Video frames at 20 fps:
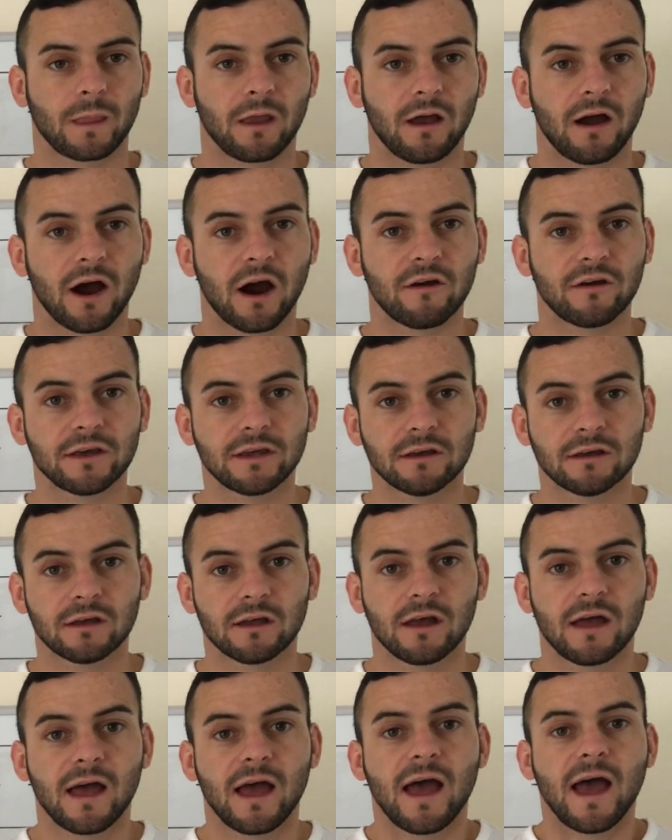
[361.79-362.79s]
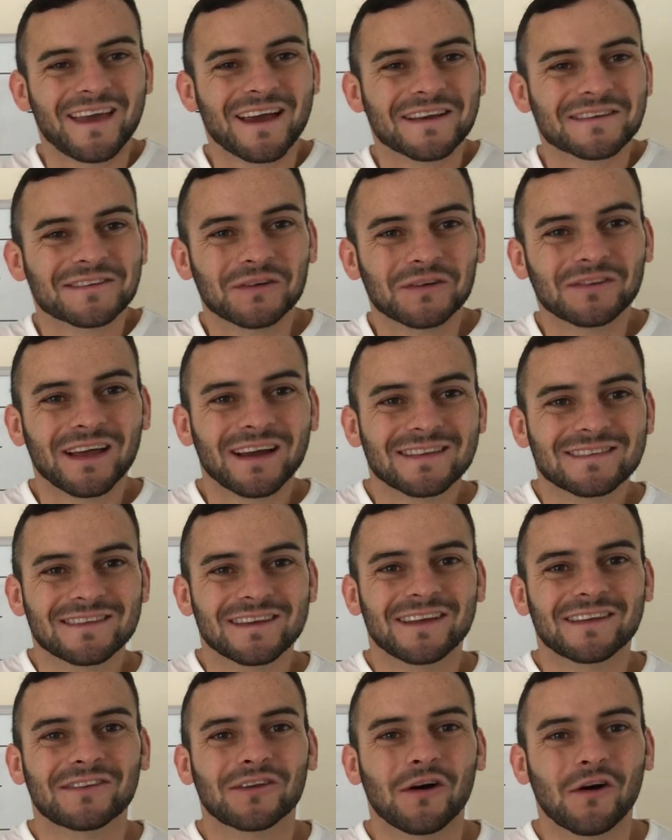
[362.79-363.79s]
Alright, yeah, that's
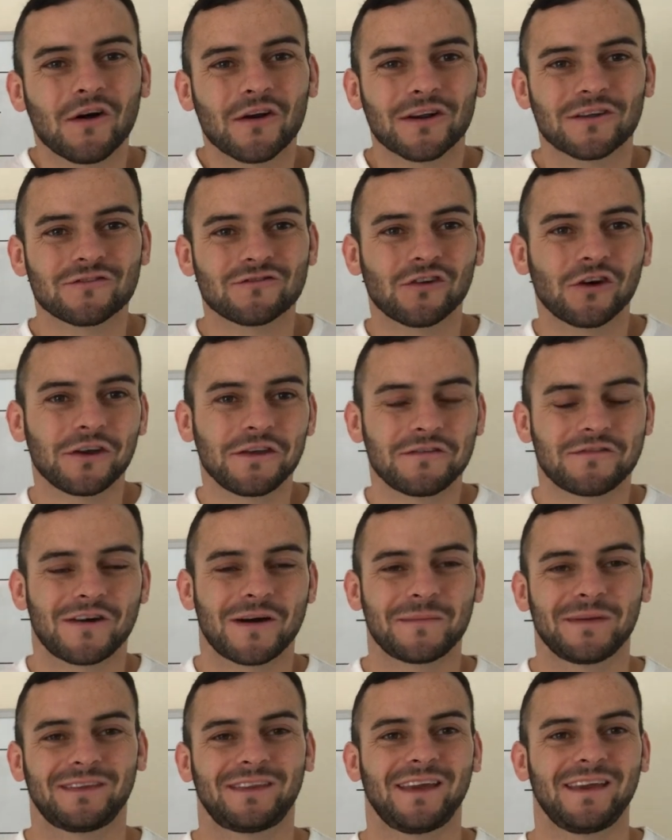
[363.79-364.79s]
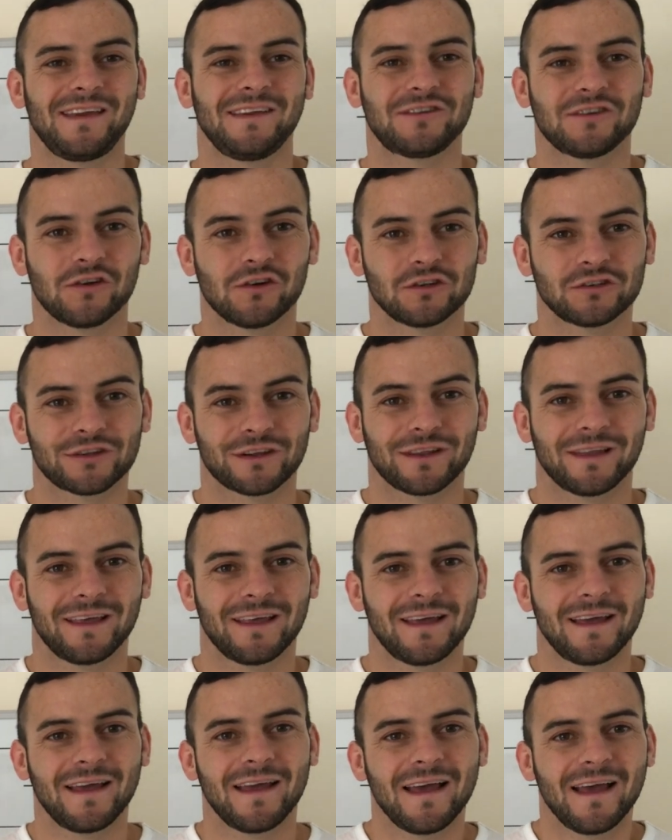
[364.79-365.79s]
it, turning right from a T-junction.
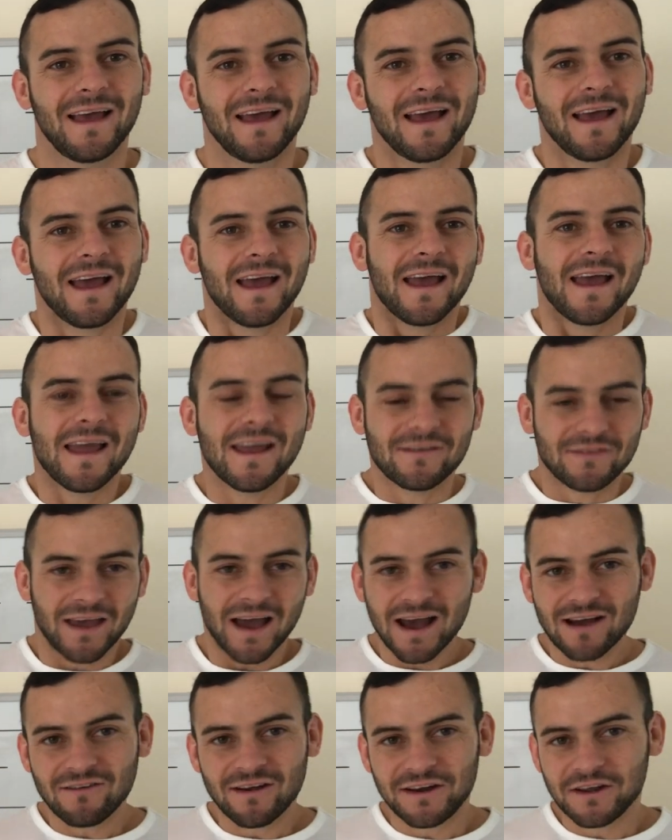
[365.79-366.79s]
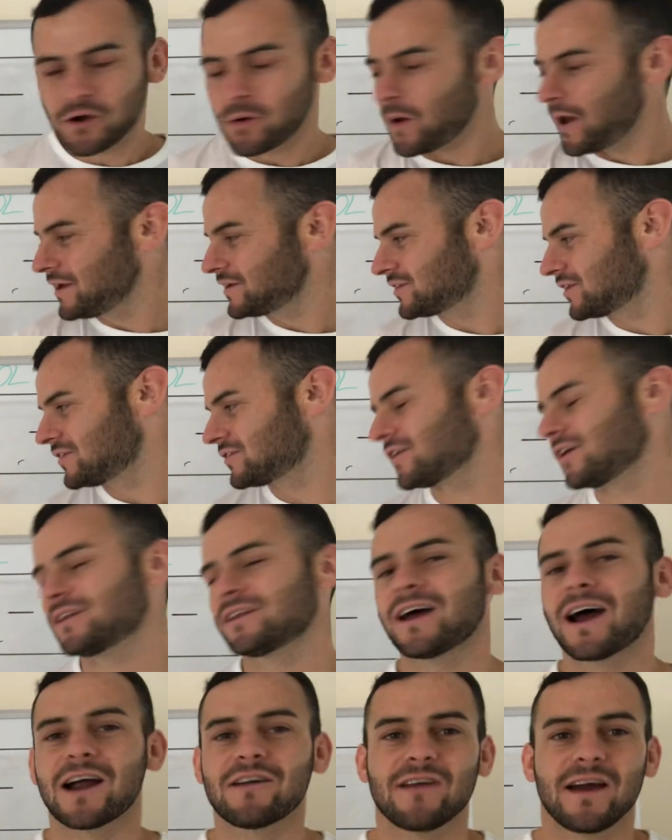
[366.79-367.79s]
If you have any questions on
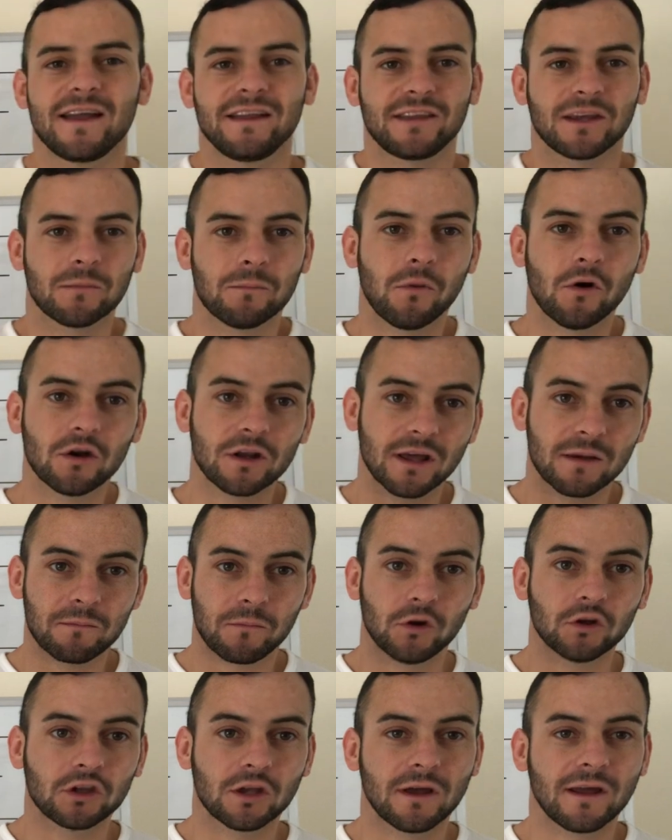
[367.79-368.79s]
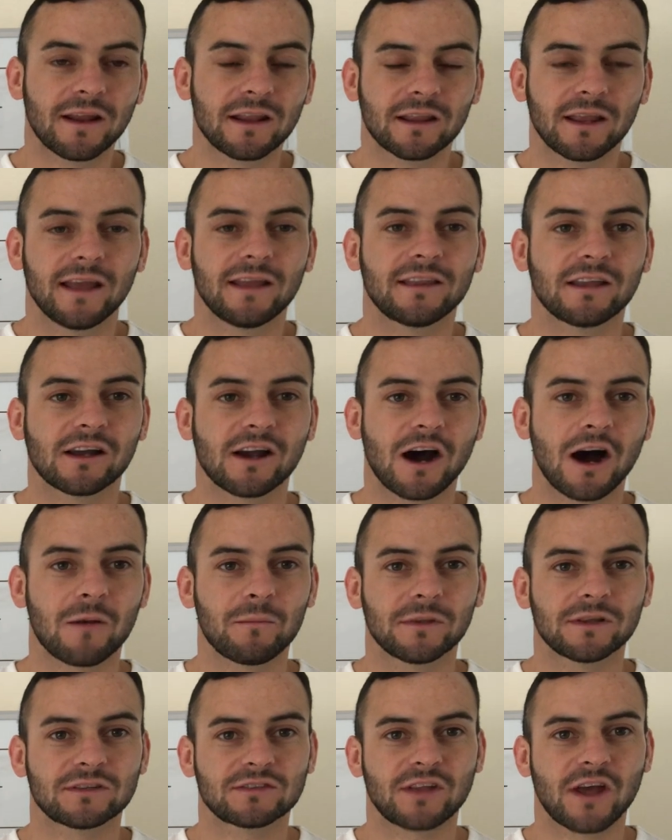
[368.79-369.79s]
that or anything, put it put them in, in the
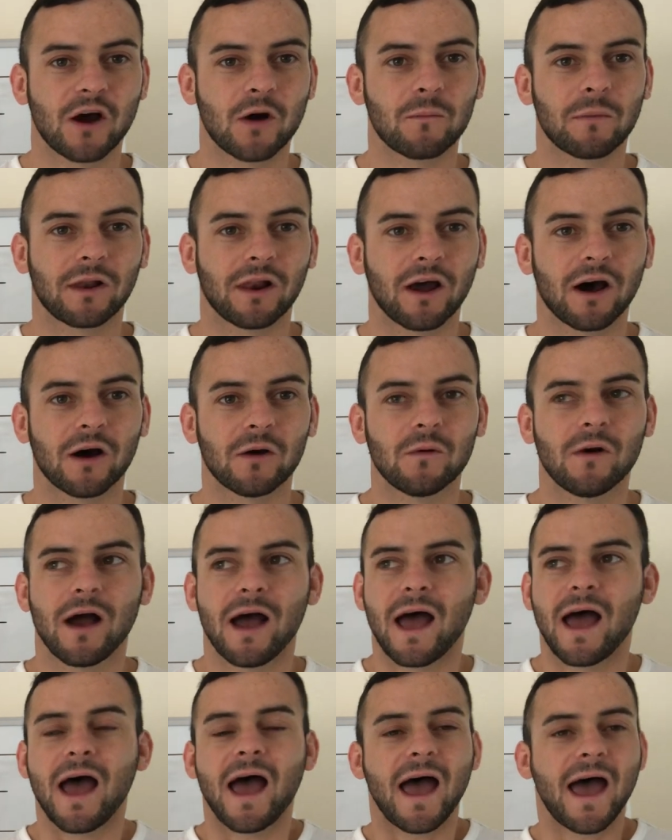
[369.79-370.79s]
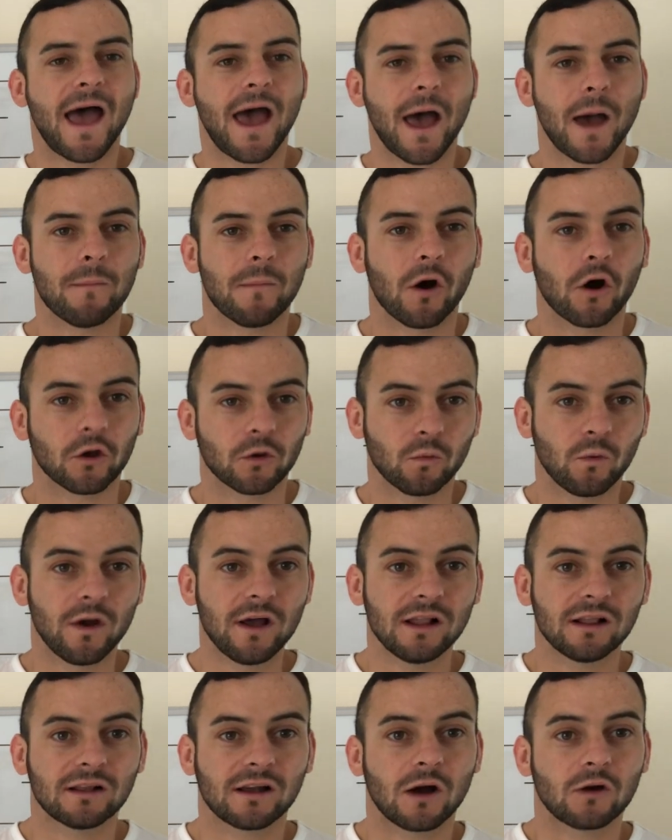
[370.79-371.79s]
comments down below. Um, I
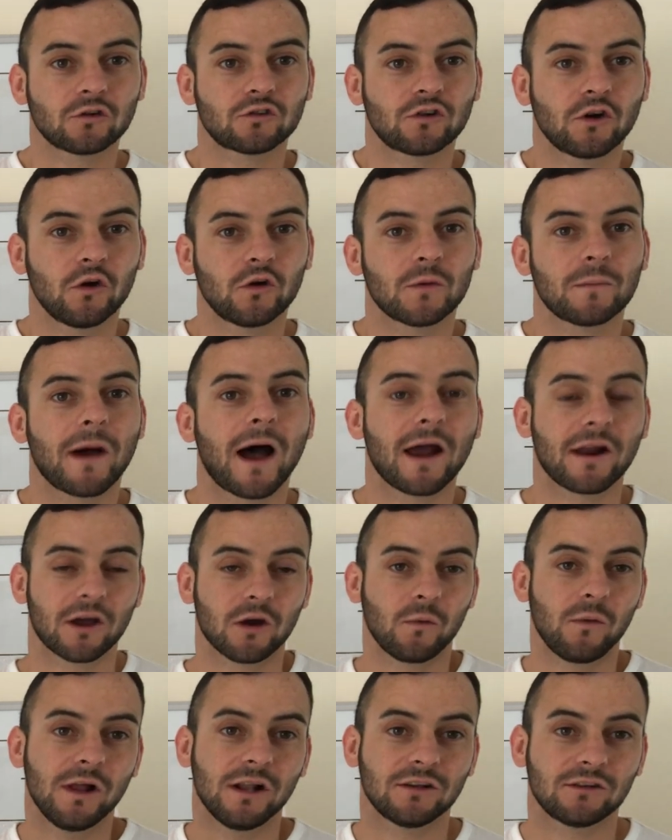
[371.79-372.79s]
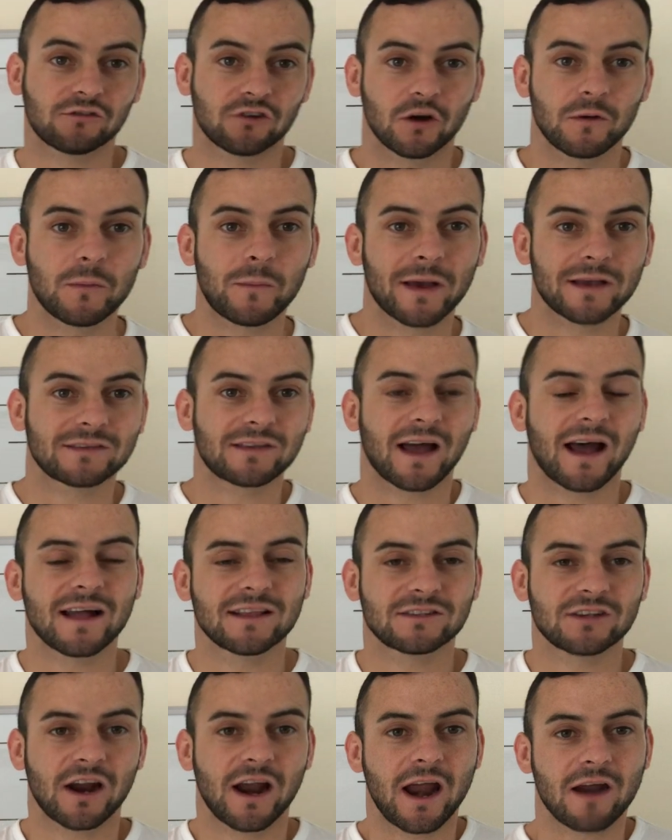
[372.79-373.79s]
will go through them and I will try my best to
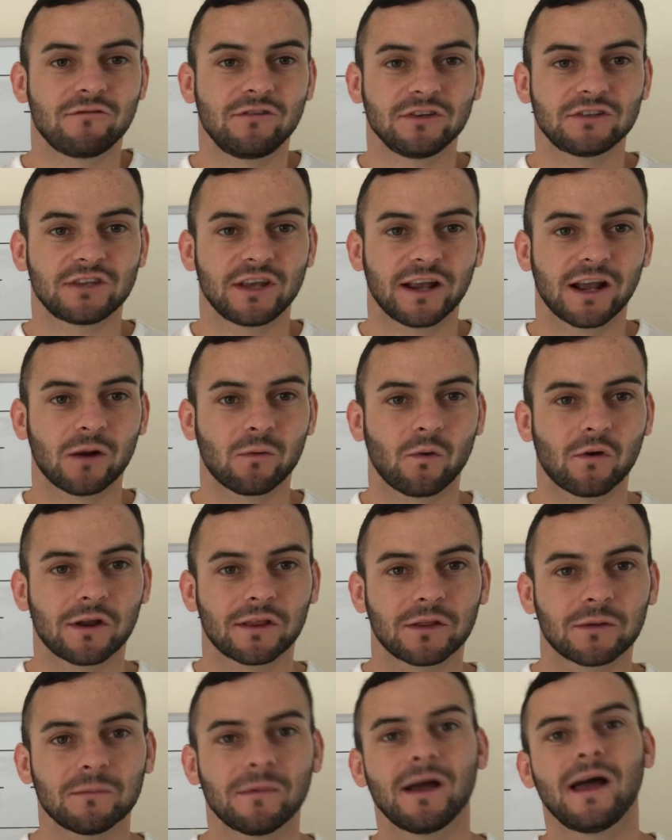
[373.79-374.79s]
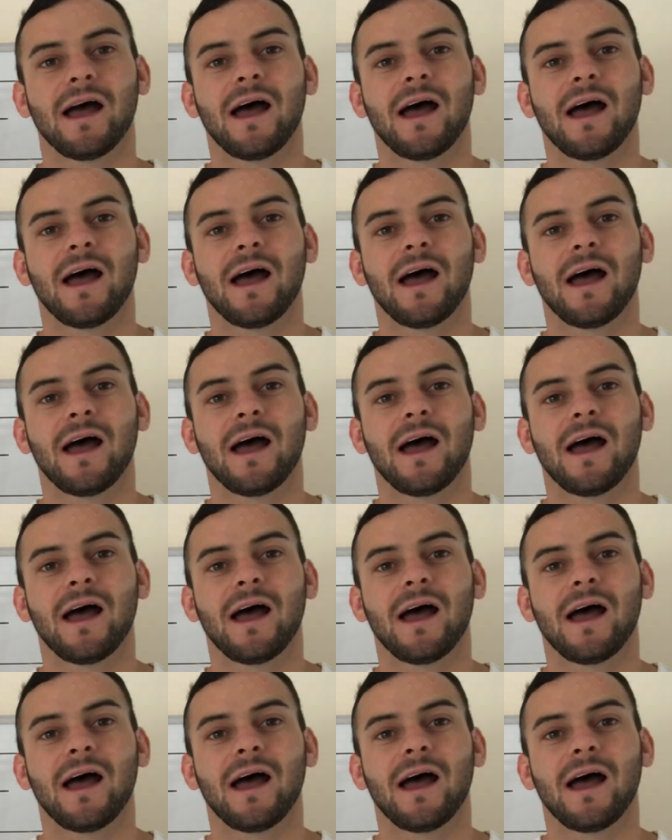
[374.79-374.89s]
answer every single one of them.